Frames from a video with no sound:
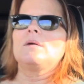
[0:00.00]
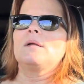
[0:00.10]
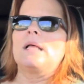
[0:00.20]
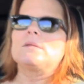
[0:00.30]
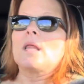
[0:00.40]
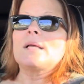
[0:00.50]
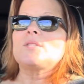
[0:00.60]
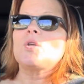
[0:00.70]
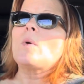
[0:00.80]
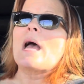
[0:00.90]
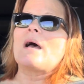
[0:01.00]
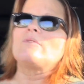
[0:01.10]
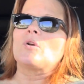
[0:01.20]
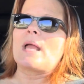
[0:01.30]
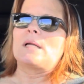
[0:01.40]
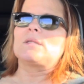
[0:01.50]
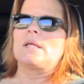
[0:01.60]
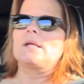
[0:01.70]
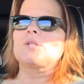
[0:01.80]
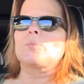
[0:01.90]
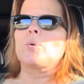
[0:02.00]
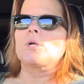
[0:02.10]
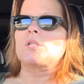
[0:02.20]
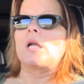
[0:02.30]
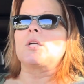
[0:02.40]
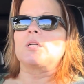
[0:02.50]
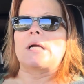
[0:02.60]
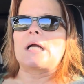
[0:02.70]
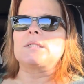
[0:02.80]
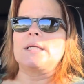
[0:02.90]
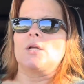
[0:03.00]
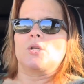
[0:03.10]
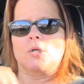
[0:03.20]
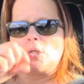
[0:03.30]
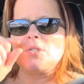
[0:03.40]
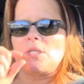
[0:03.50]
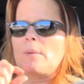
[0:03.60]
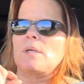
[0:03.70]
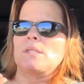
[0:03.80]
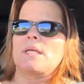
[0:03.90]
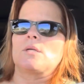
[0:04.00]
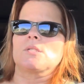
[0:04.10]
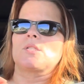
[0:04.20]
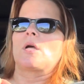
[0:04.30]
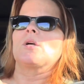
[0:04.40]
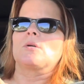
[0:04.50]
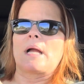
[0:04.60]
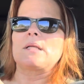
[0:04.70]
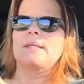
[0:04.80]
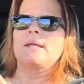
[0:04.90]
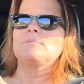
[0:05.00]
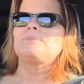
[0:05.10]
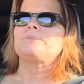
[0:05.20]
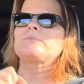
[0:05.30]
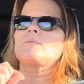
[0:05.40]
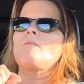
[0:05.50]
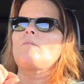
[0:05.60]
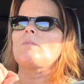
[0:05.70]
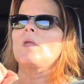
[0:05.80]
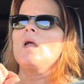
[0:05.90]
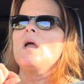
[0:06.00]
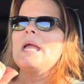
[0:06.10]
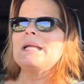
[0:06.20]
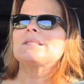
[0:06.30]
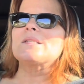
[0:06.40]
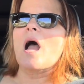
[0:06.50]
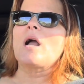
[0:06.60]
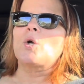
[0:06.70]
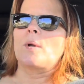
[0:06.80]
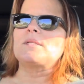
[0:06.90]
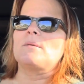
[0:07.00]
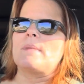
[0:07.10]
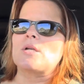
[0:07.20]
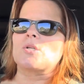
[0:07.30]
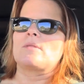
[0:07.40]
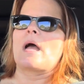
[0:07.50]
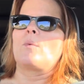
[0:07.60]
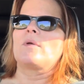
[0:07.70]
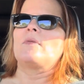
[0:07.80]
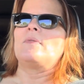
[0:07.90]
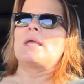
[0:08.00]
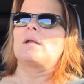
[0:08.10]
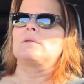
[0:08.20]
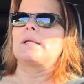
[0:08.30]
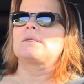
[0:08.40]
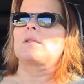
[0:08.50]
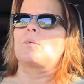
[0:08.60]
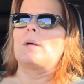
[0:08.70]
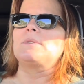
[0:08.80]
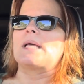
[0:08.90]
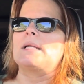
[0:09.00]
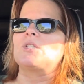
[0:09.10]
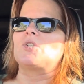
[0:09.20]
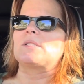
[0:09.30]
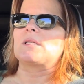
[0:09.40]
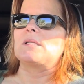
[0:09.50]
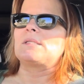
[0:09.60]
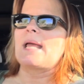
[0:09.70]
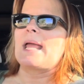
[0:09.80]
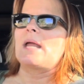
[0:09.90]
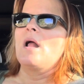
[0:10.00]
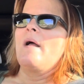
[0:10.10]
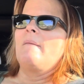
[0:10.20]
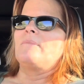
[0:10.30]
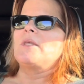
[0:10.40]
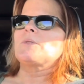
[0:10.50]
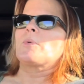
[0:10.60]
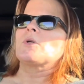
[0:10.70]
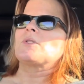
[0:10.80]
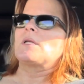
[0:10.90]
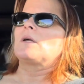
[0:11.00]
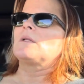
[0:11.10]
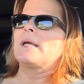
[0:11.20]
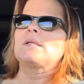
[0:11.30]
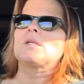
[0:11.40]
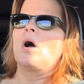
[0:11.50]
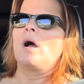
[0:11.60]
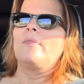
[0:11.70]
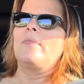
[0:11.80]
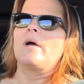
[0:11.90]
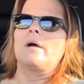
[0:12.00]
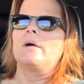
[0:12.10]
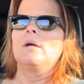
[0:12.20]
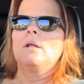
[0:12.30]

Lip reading: unless you have your analytics report done correctly and your UTM containers done correctly, it's not going to measure that within the analytics of the website. It's just going to say this person clicked on the